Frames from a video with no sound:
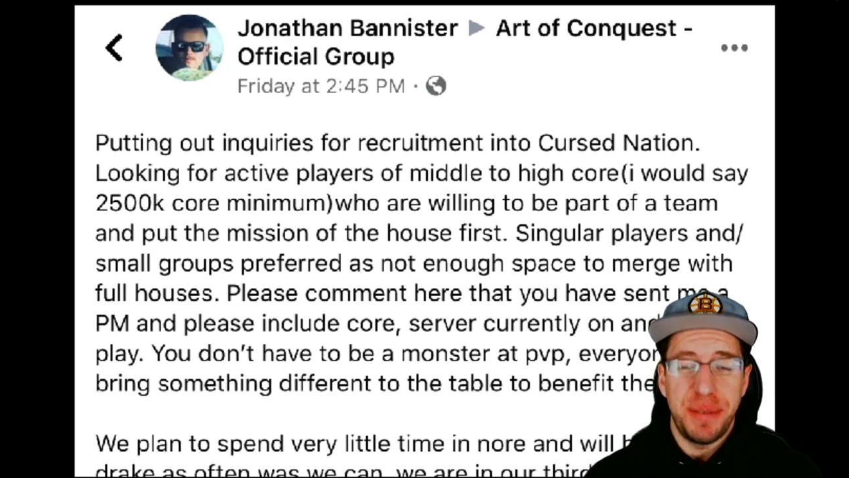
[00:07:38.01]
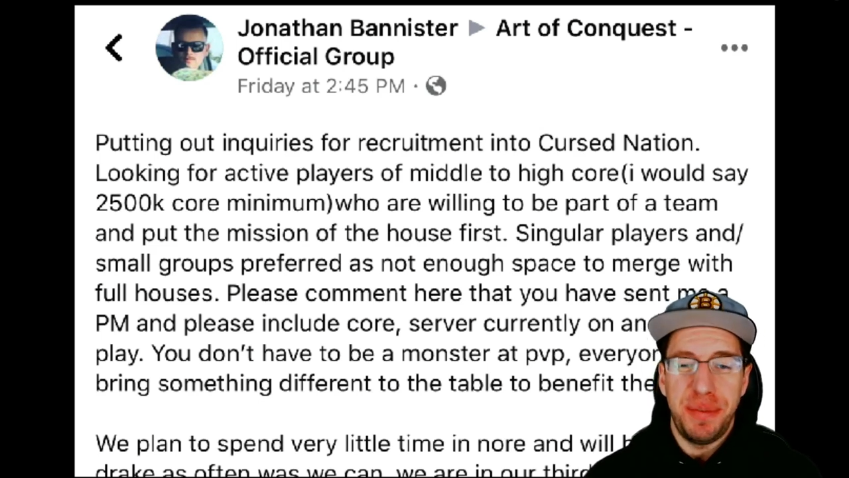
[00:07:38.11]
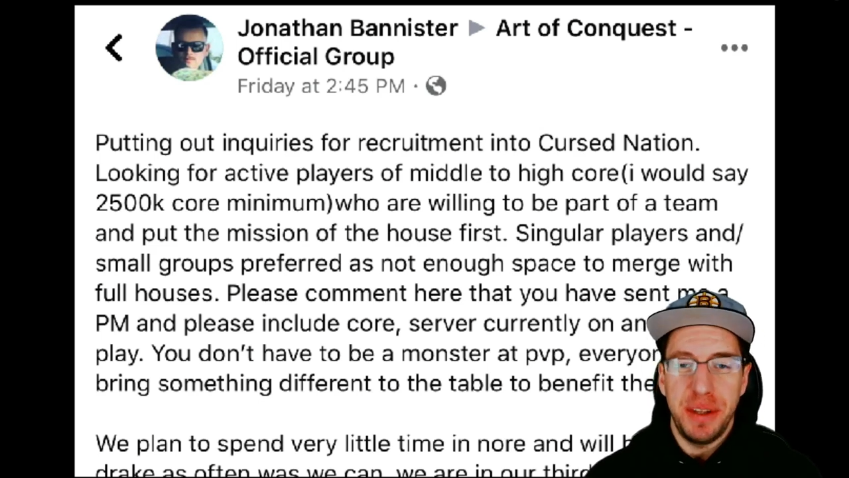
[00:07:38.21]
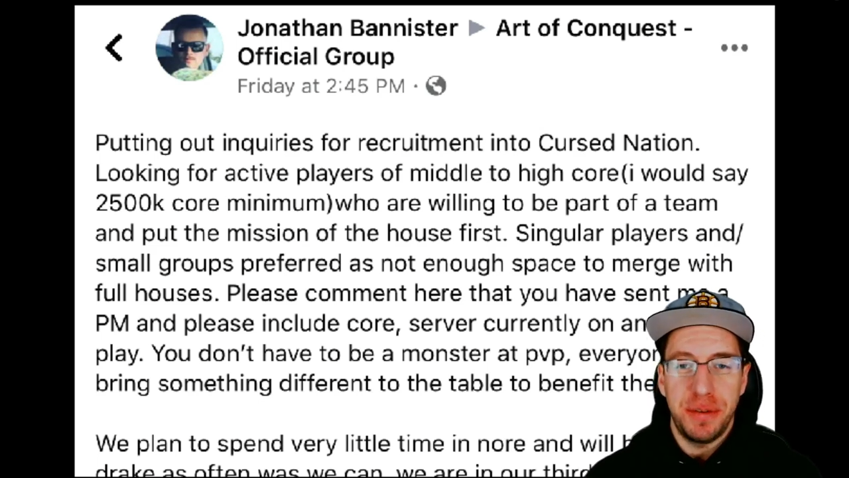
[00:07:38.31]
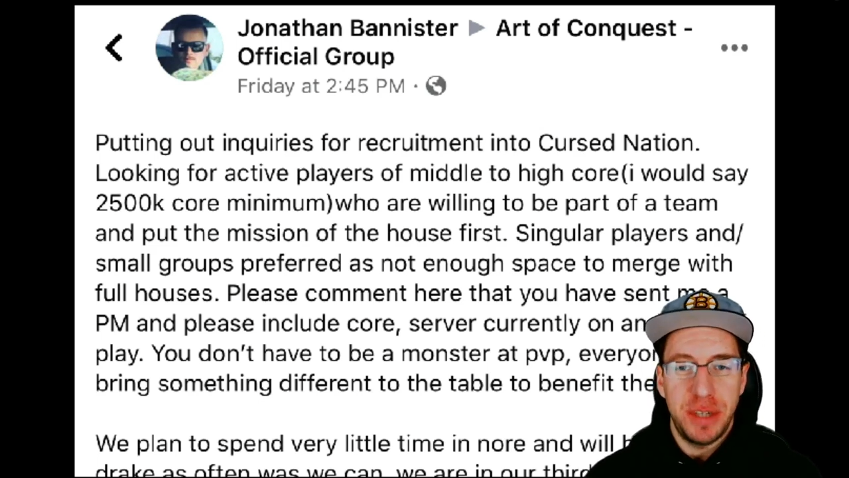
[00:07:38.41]

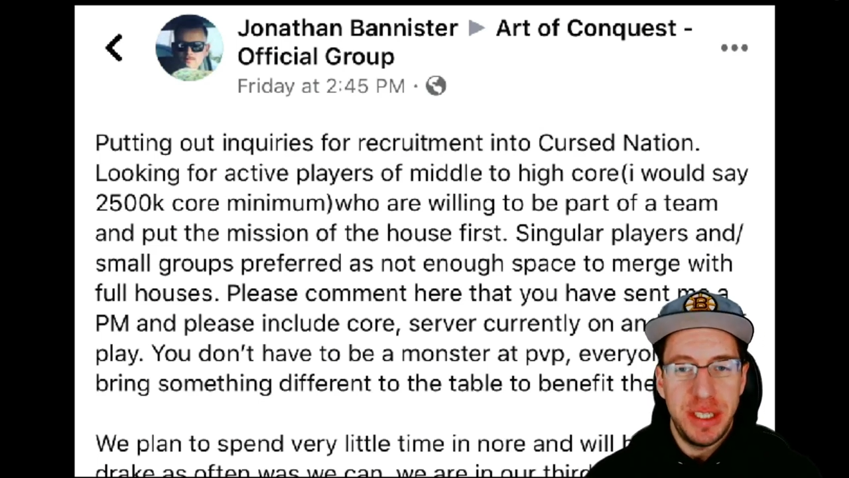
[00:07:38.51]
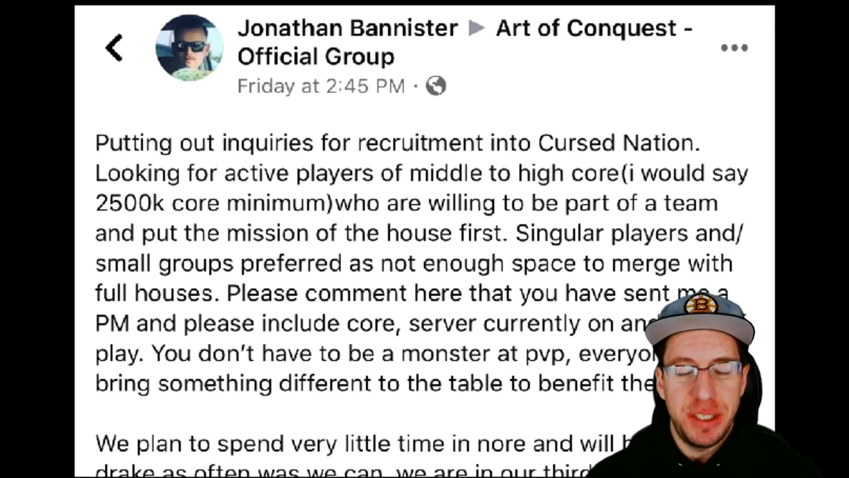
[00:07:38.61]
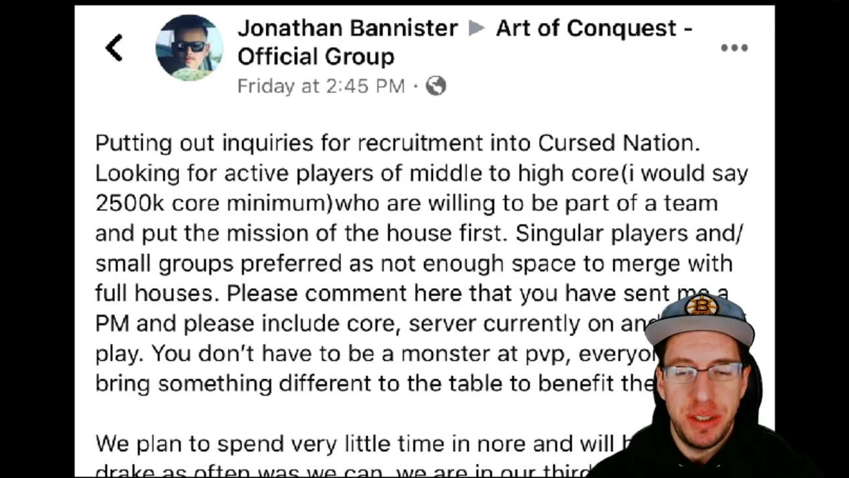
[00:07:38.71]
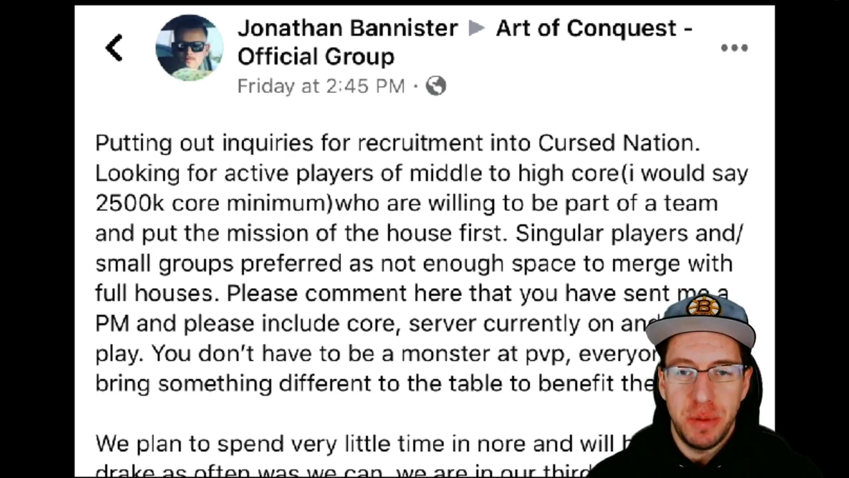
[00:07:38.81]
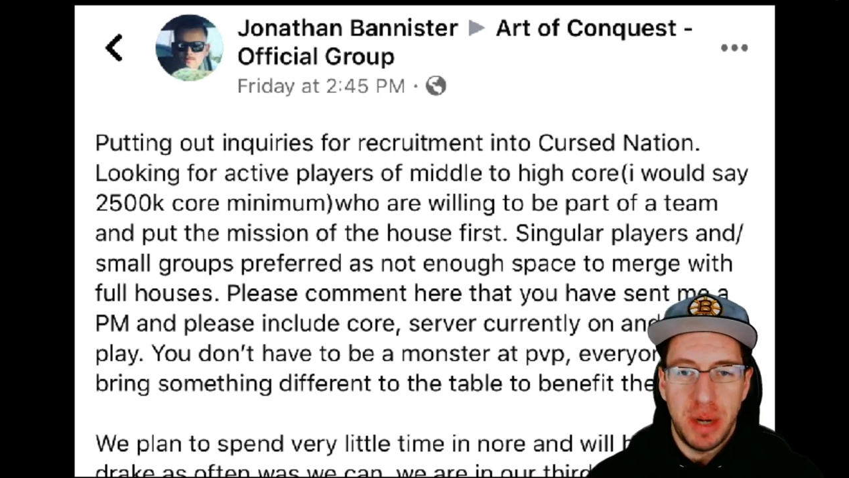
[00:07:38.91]
feel free
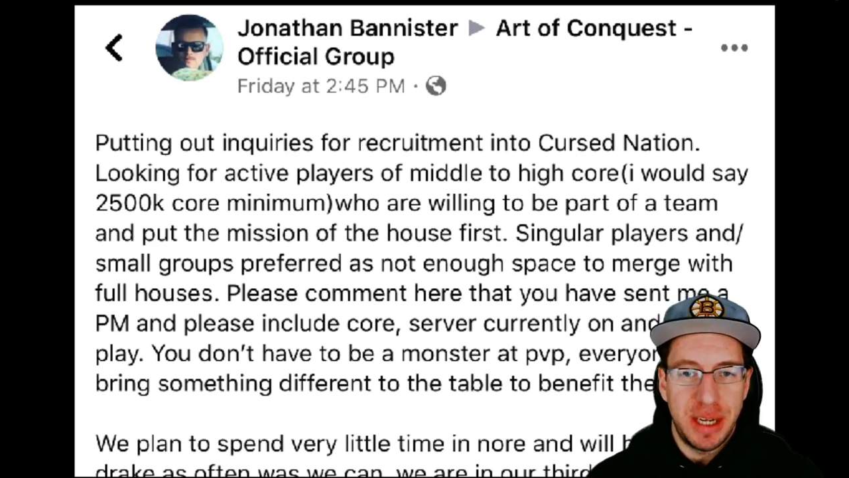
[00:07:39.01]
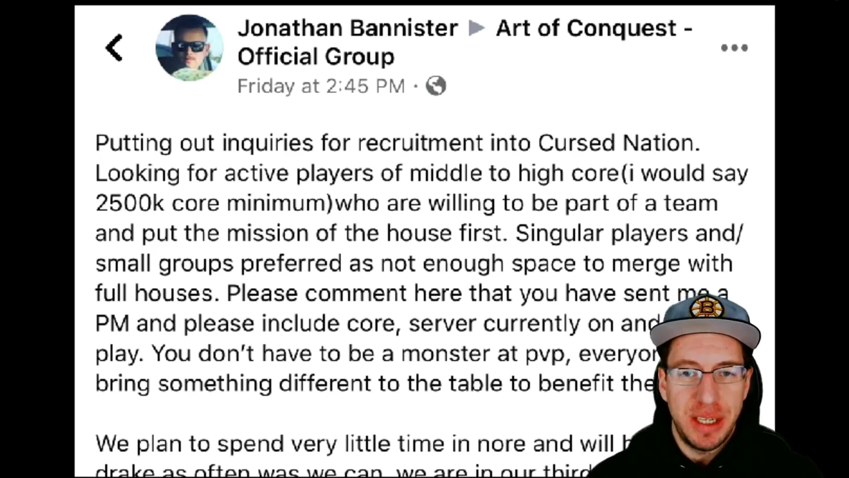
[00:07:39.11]
to,